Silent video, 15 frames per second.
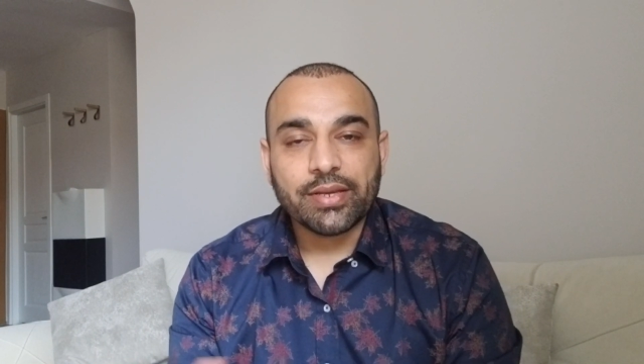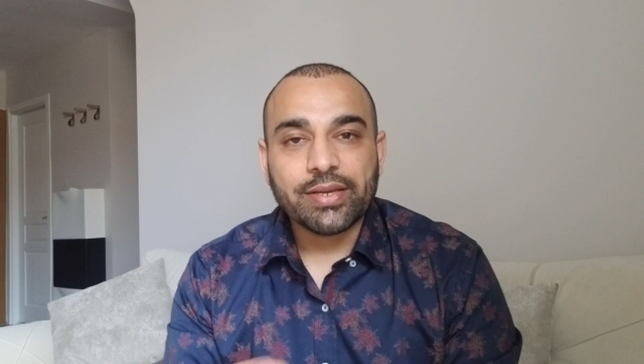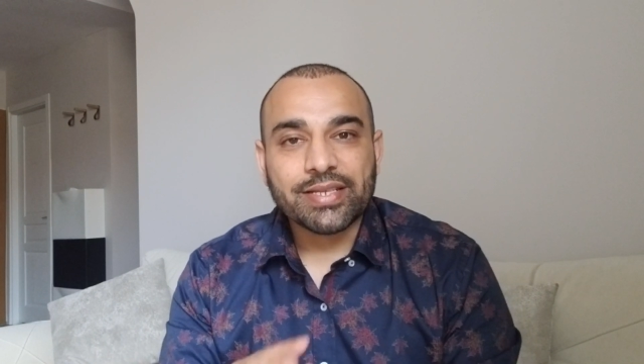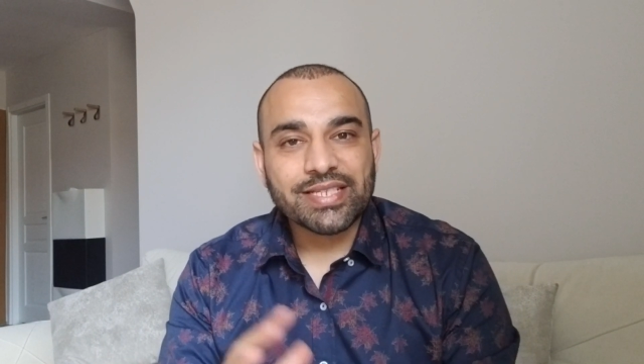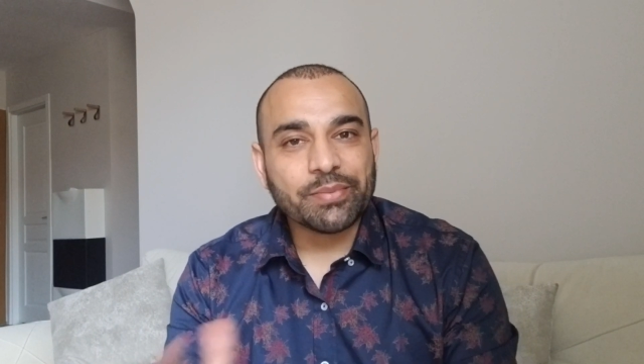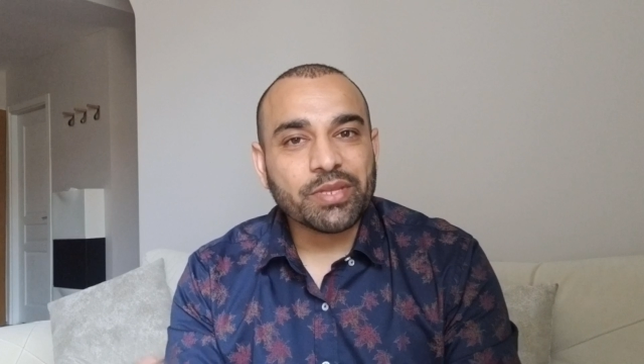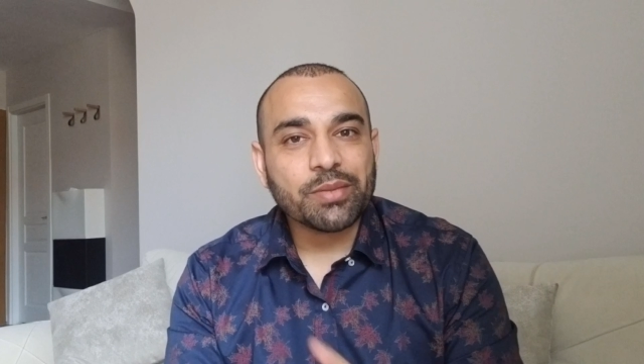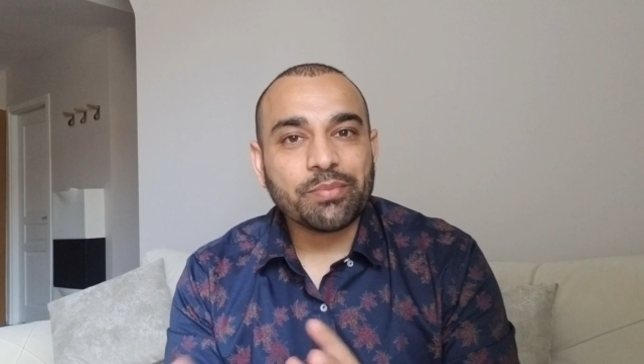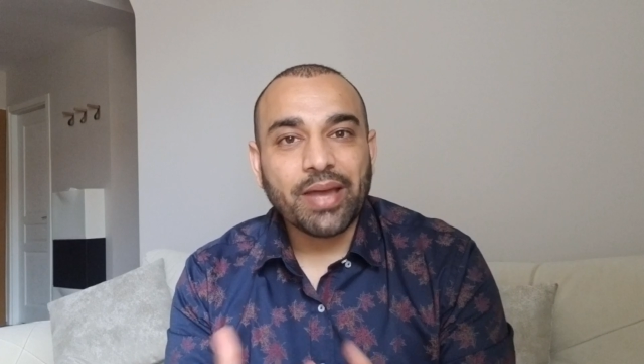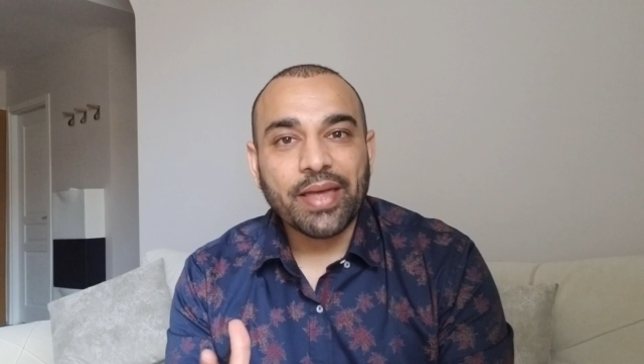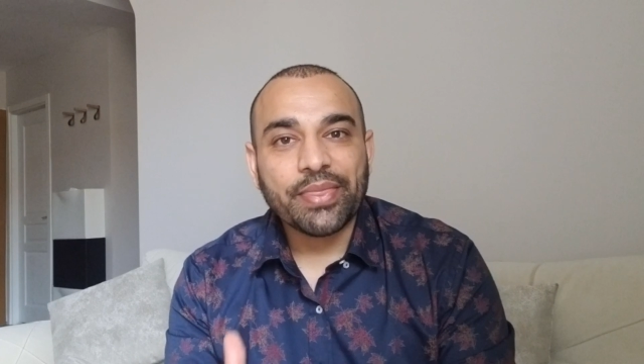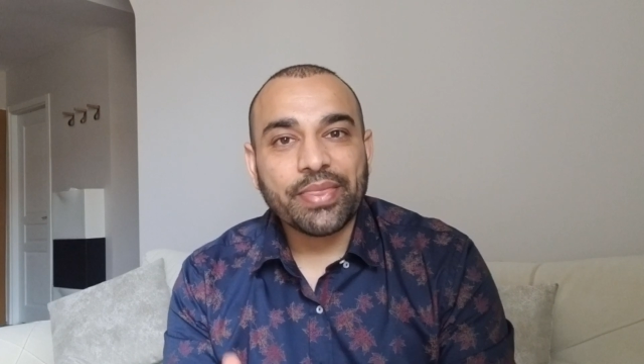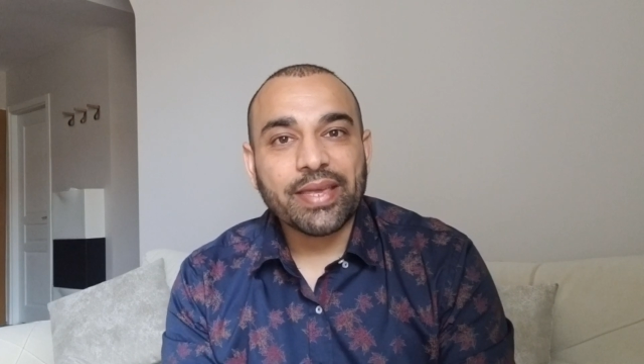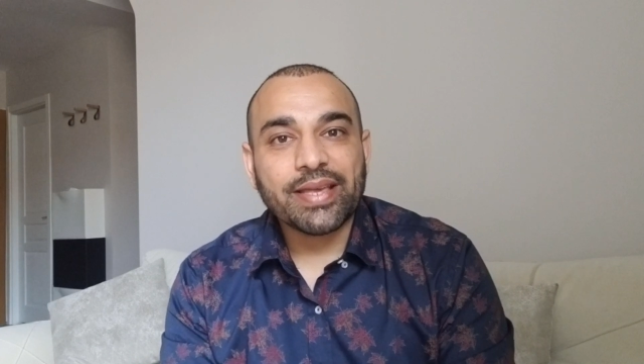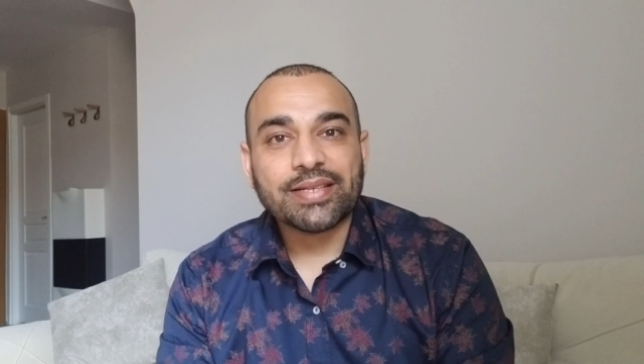Some of the
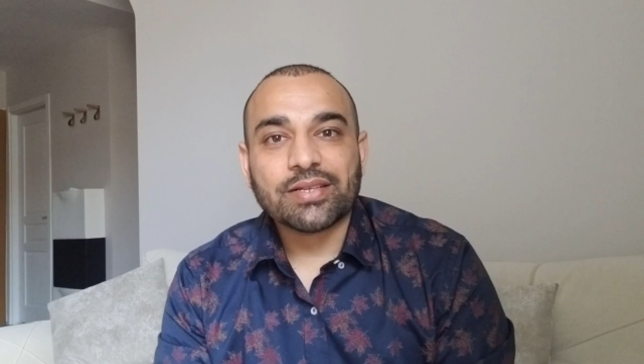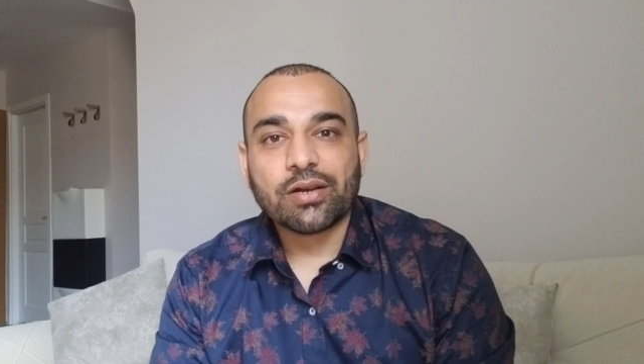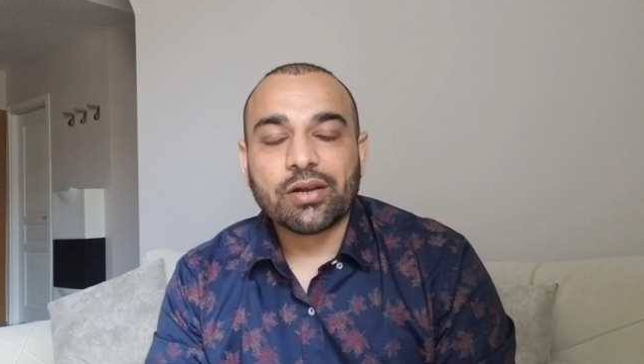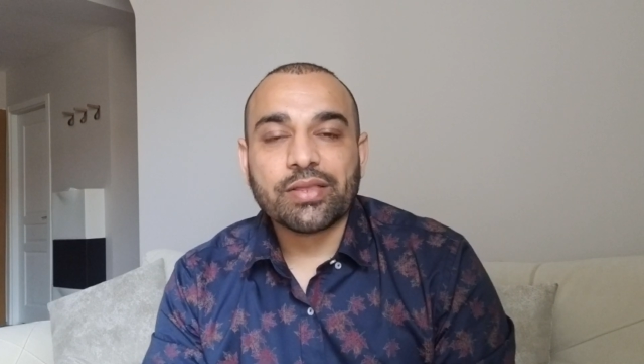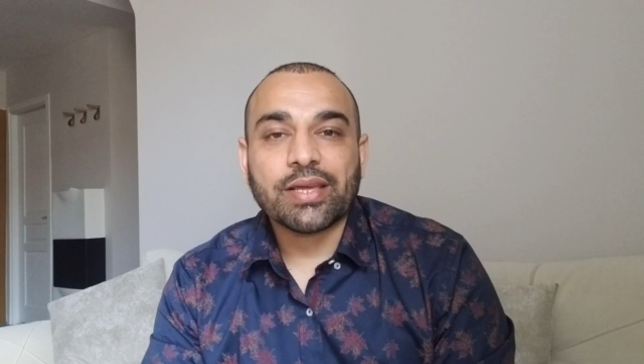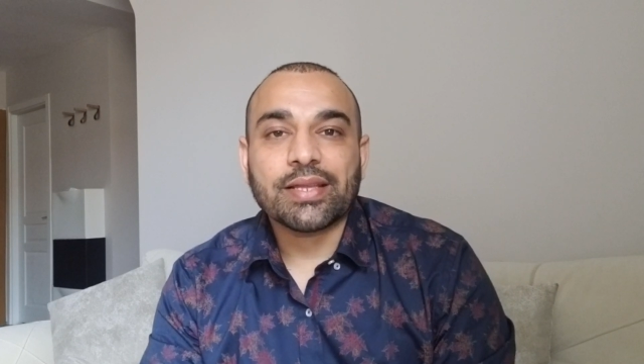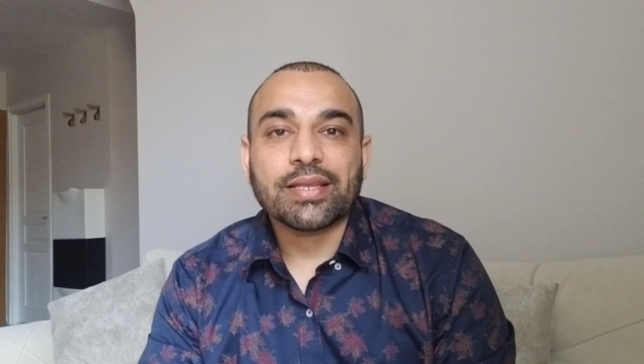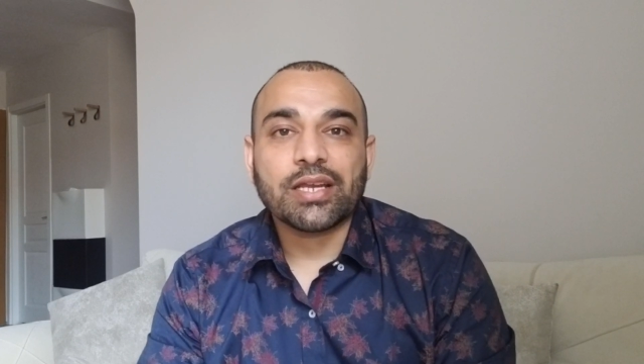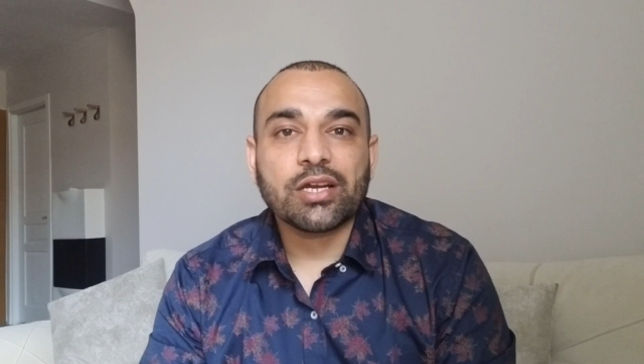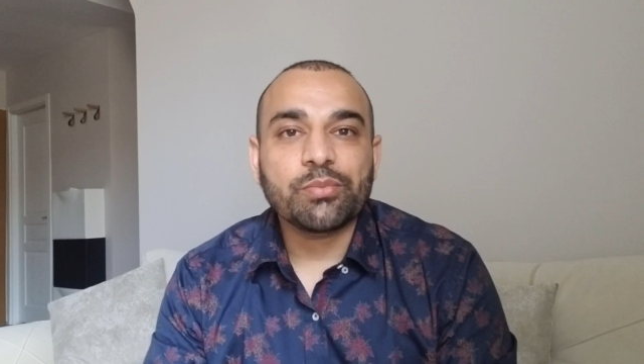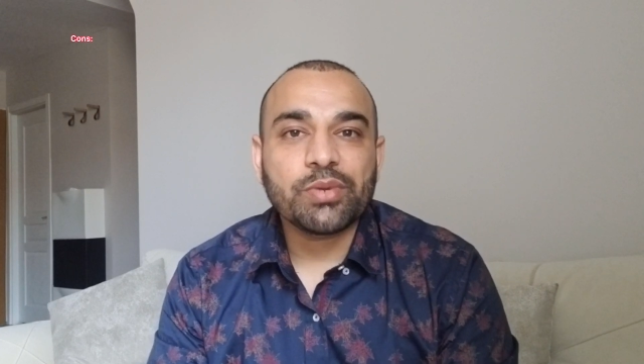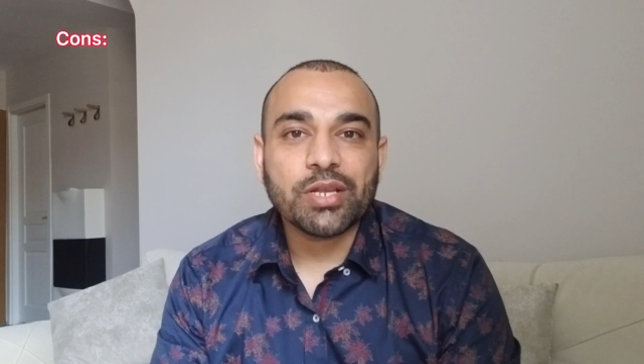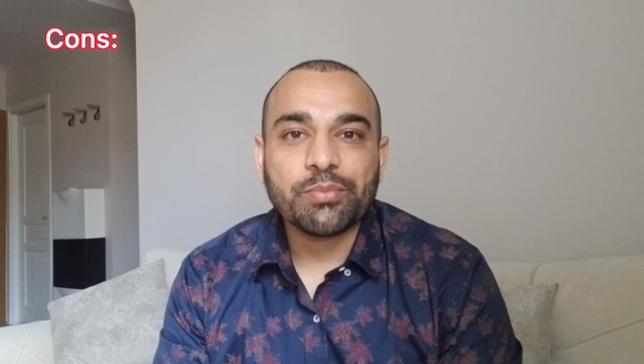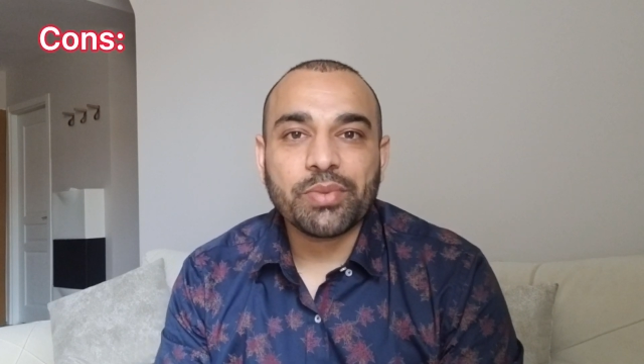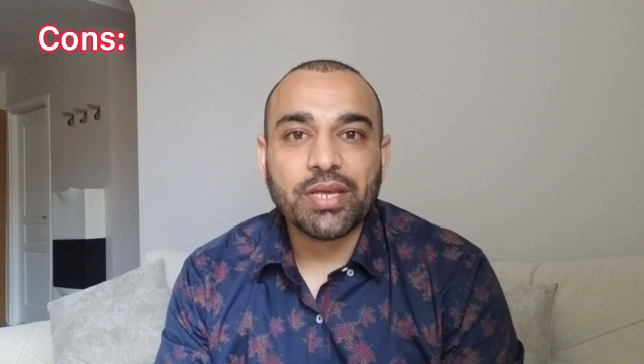bad things are that
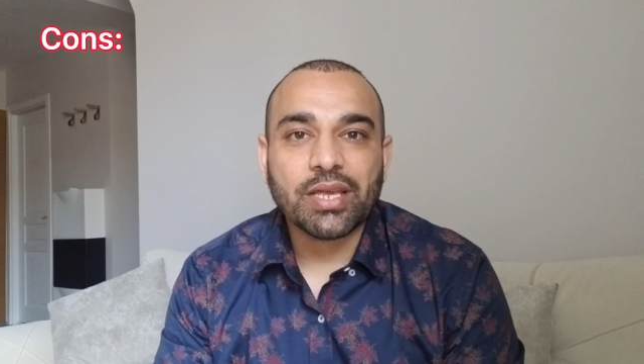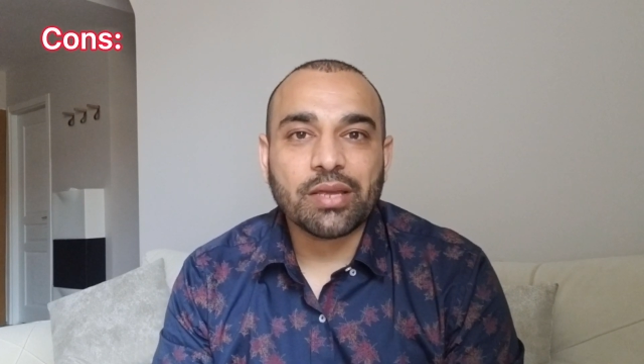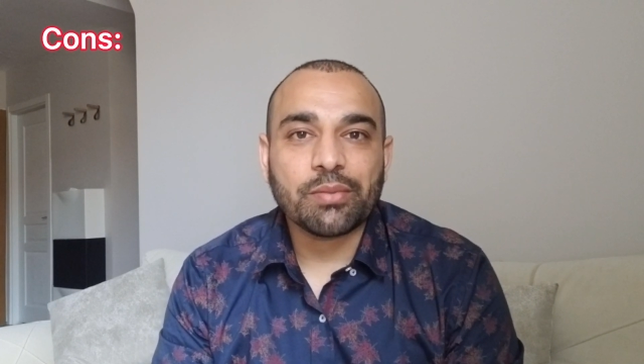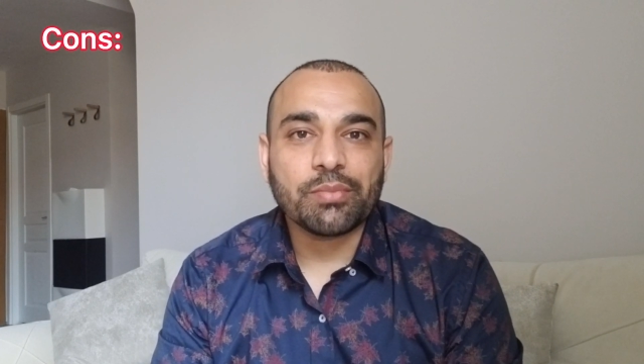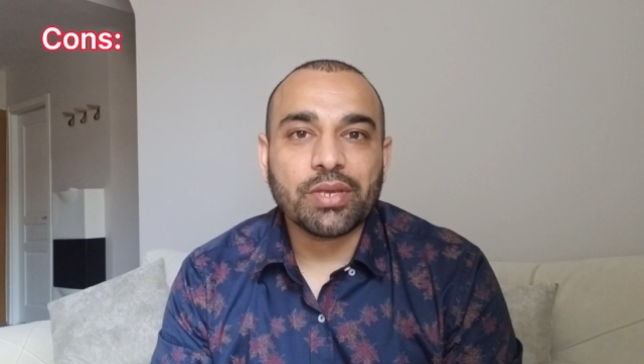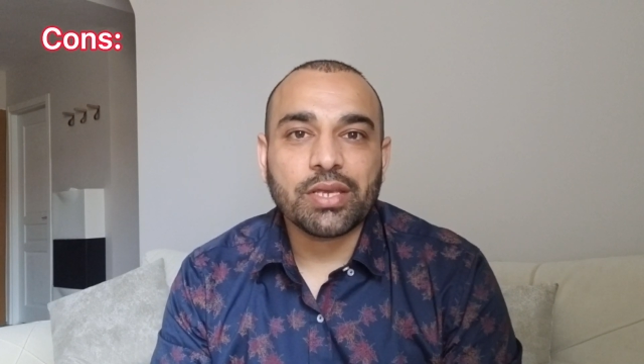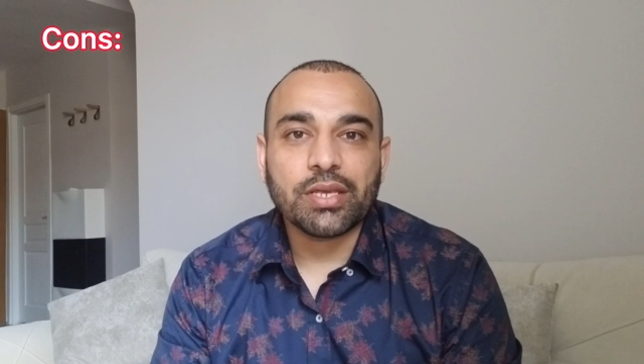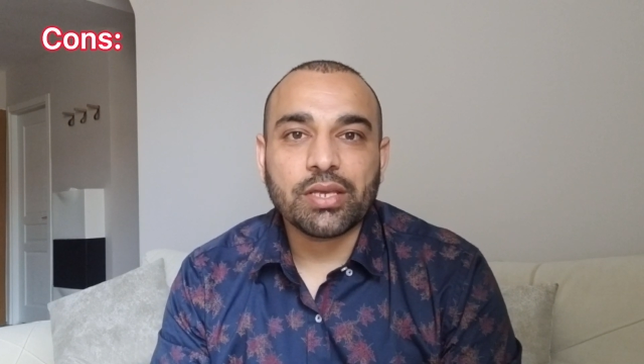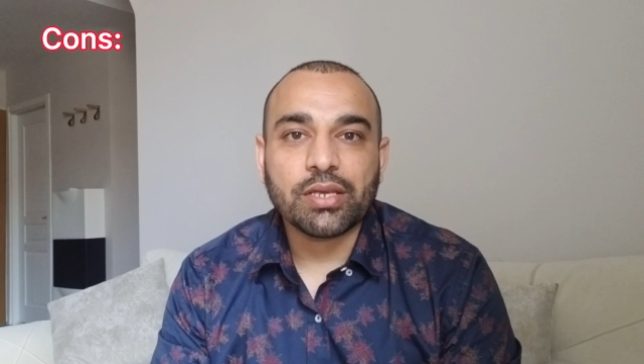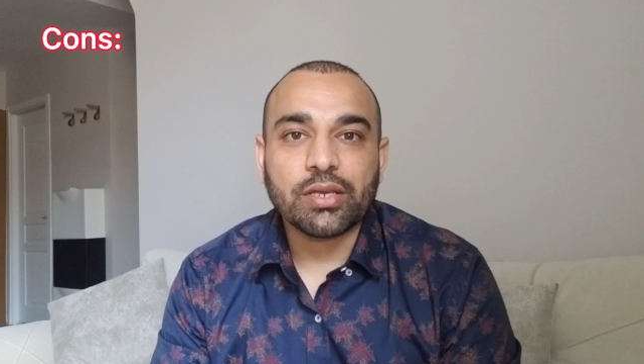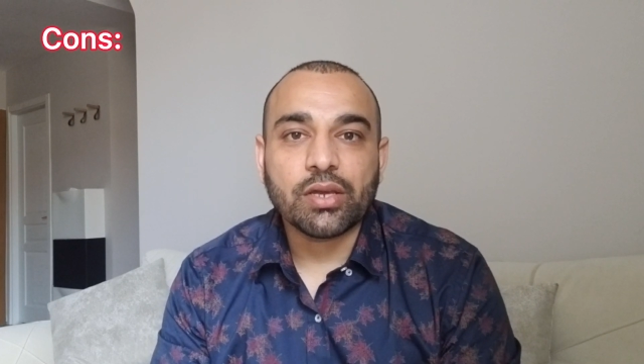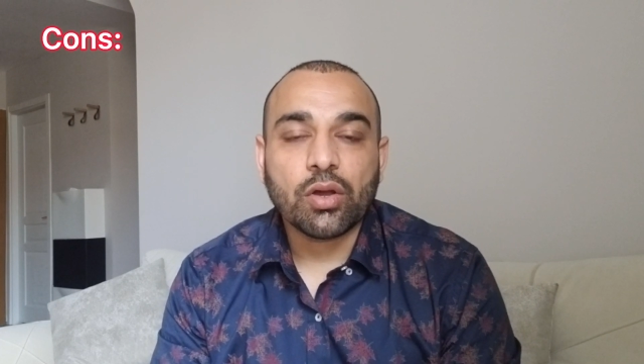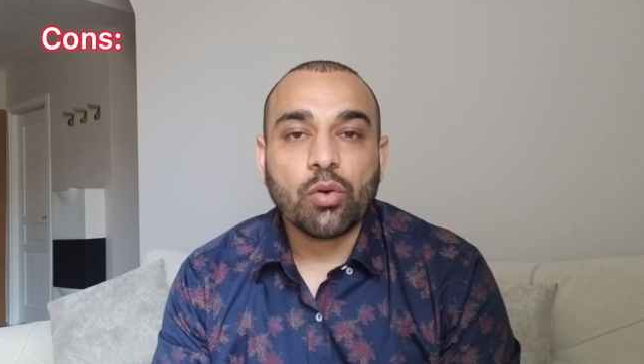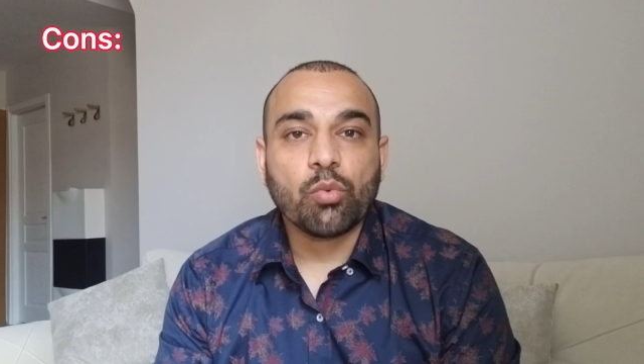Airbnb can be